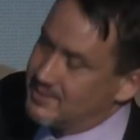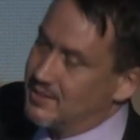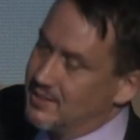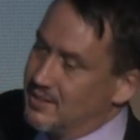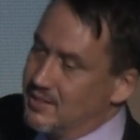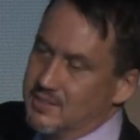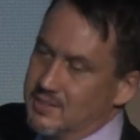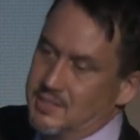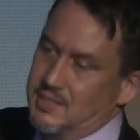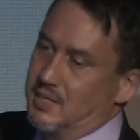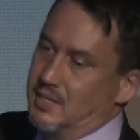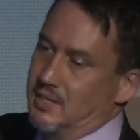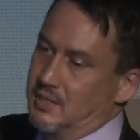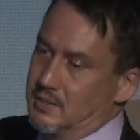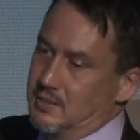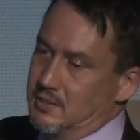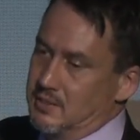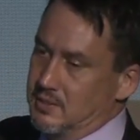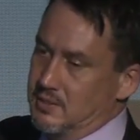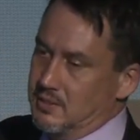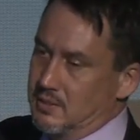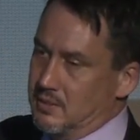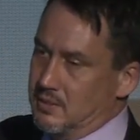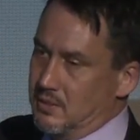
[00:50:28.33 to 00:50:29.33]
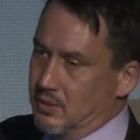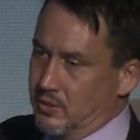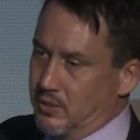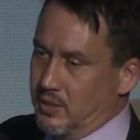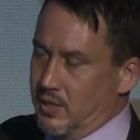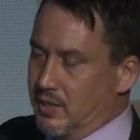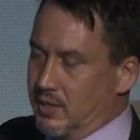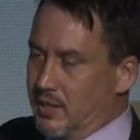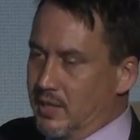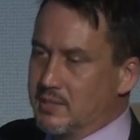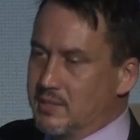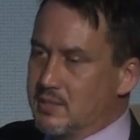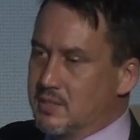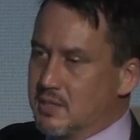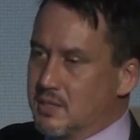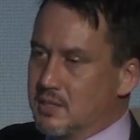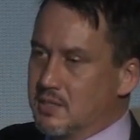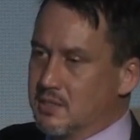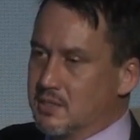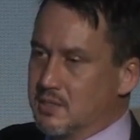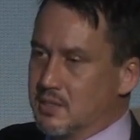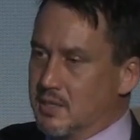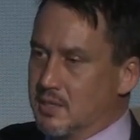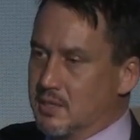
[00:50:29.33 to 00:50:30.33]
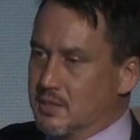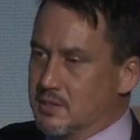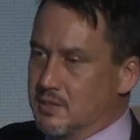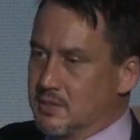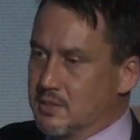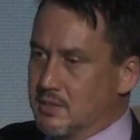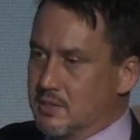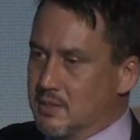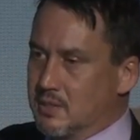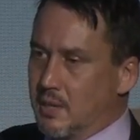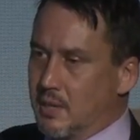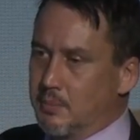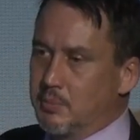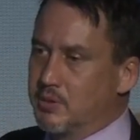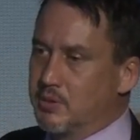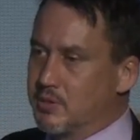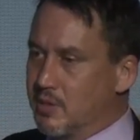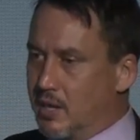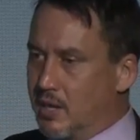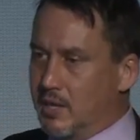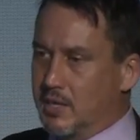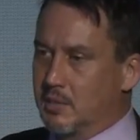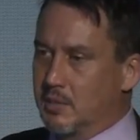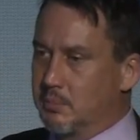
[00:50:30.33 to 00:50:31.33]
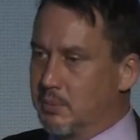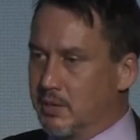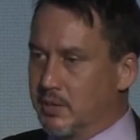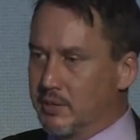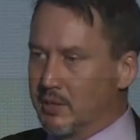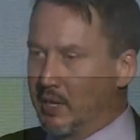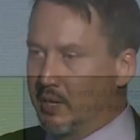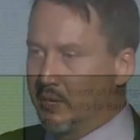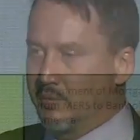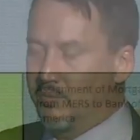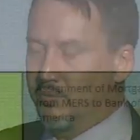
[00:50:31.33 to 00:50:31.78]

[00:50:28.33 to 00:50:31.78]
the disease. Okay, that's the disease. I've been talking about that